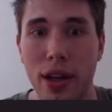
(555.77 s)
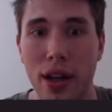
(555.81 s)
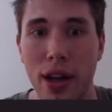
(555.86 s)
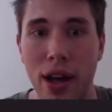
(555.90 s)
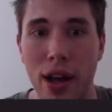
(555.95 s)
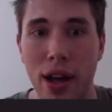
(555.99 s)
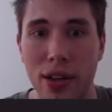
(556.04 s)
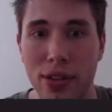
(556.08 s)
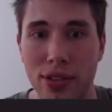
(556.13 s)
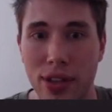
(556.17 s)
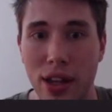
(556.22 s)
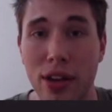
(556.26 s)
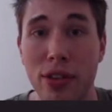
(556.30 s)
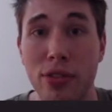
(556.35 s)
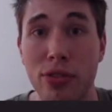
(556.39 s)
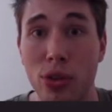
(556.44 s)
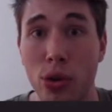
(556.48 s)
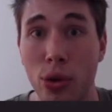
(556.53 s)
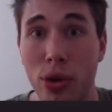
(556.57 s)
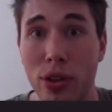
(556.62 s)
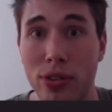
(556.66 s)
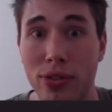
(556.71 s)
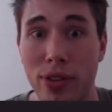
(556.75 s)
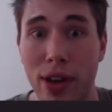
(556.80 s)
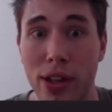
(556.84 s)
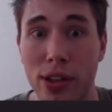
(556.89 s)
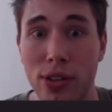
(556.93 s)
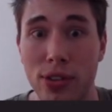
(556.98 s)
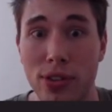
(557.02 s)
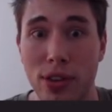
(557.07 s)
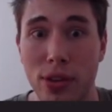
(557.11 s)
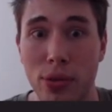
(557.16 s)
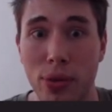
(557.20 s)
set of noise
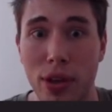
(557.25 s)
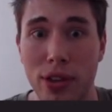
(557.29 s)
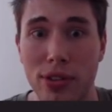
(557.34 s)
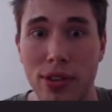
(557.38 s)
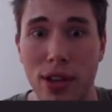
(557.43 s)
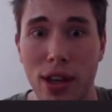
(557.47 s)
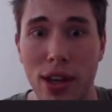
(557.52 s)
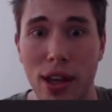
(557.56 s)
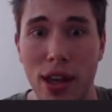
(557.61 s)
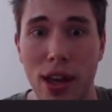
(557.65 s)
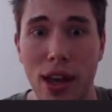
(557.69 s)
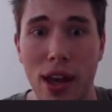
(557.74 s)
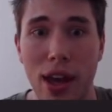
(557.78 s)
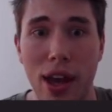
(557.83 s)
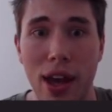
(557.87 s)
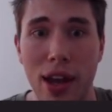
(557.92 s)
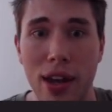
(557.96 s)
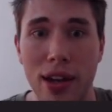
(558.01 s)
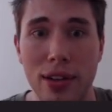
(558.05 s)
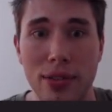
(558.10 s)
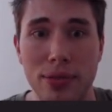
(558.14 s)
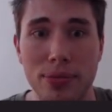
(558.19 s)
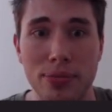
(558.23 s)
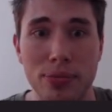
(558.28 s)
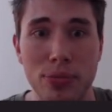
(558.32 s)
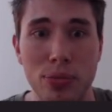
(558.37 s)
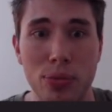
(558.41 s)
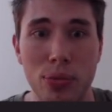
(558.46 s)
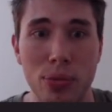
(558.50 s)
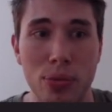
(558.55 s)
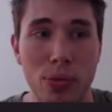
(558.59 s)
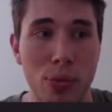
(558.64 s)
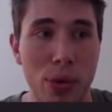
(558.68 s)
values that we're seeing here, and
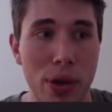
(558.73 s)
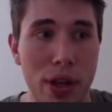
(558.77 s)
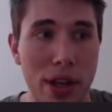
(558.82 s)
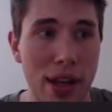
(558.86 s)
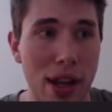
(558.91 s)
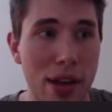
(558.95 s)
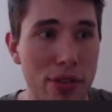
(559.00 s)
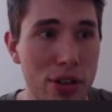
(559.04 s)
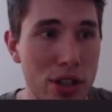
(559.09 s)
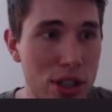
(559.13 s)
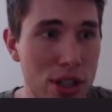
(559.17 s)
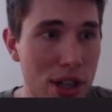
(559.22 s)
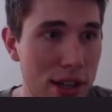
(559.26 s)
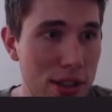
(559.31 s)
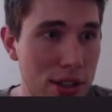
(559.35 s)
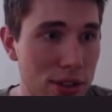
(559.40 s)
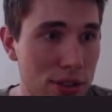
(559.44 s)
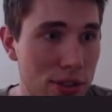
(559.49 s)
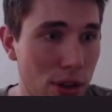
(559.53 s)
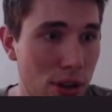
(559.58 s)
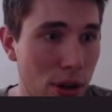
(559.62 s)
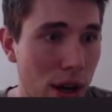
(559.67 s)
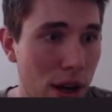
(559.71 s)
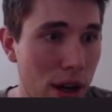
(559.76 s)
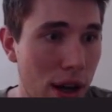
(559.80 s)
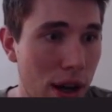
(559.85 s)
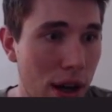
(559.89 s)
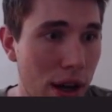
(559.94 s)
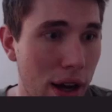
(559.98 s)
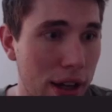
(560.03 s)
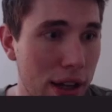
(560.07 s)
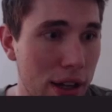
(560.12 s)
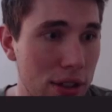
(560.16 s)
we can never change it. So
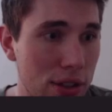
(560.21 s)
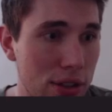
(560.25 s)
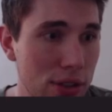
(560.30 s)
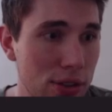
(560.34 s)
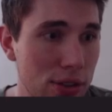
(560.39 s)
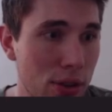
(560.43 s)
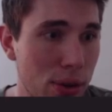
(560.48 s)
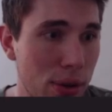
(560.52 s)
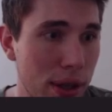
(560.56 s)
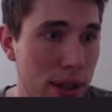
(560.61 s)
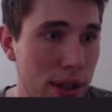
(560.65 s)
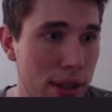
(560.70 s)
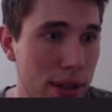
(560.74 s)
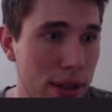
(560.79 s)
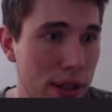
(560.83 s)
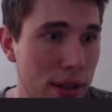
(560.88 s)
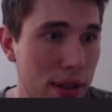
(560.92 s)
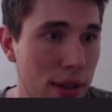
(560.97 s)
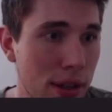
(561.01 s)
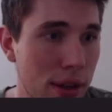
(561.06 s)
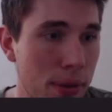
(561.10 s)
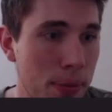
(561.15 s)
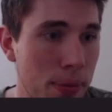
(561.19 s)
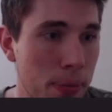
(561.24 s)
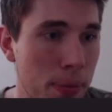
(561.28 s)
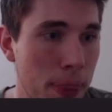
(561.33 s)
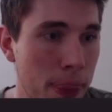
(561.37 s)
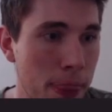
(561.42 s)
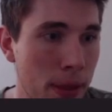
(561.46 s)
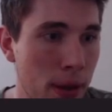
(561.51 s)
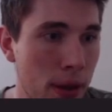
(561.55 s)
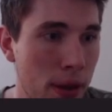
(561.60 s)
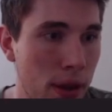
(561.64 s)
I can just quickly,
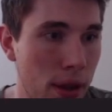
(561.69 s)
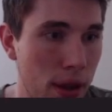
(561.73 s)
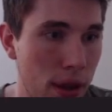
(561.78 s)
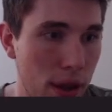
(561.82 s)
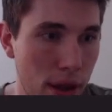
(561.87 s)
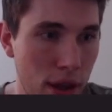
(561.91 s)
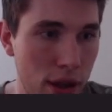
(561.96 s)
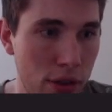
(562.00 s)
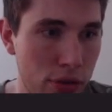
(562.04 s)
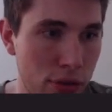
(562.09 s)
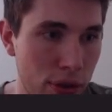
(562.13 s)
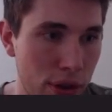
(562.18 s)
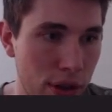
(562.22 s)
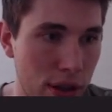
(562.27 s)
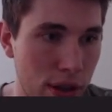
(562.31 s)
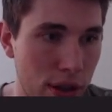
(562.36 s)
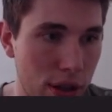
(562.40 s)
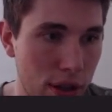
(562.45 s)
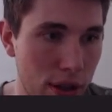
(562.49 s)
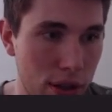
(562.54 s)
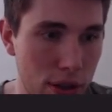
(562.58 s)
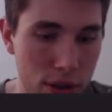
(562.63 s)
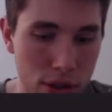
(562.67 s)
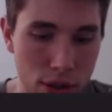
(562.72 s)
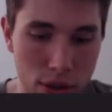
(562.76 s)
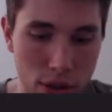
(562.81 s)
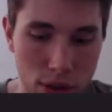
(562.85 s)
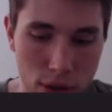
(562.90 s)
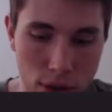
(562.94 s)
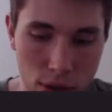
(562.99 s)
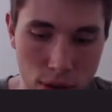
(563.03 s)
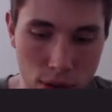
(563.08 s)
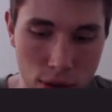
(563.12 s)
if we
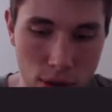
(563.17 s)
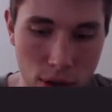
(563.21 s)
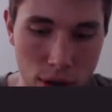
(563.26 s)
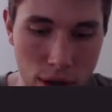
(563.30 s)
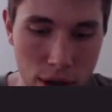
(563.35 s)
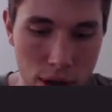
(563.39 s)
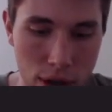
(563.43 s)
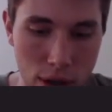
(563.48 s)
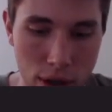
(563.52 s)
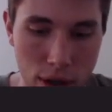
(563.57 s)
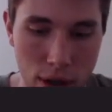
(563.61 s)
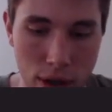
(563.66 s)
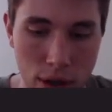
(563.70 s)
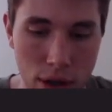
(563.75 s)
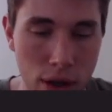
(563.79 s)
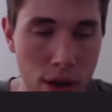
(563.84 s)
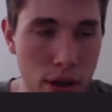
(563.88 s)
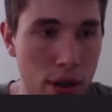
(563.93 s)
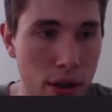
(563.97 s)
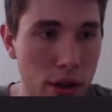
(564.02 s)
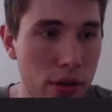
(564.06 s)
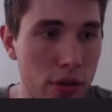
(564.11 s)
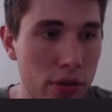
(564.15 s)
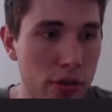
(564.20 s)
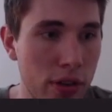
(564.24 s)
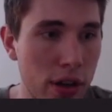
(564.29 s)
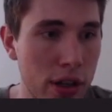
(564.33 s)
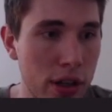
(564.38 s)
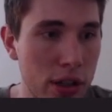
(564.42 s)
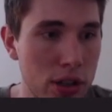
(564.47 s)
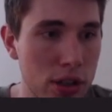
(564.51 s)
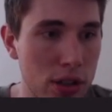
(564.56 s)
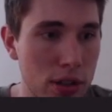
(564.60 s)
do
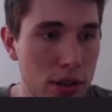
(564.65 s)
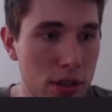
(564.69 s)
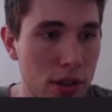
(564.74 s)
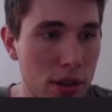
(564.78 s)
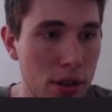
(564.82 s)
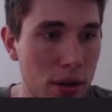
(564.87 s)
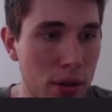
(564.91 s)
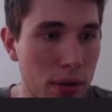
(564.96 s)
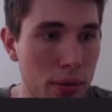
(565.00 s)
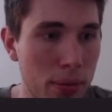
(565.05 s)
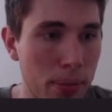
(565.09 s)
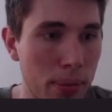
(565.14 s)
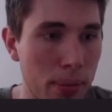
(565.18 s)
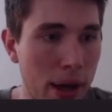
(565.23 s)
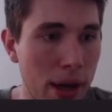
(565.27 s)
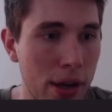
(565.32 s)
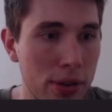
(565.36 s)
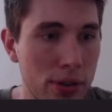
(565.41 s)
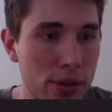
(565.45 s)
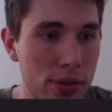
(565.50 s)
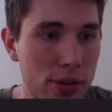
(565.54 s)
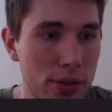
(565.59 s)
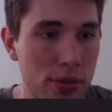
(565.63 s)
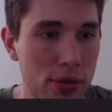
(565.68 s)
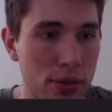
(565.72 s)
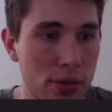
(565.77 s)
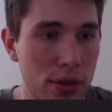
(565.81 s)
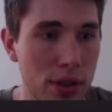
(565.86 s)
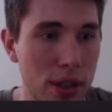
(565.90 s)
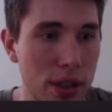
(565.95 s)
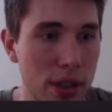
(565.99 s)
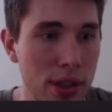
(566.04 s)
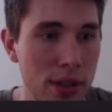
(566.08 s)
function mouse
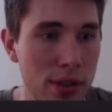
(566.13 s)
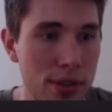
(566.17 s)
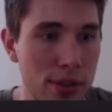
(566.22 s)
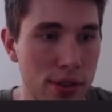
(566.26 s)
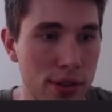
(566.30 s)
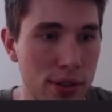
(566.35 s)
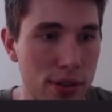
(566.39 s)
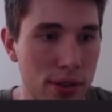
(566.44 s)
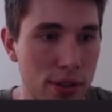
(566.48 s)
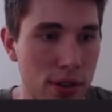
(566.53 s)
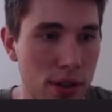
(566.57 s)
released,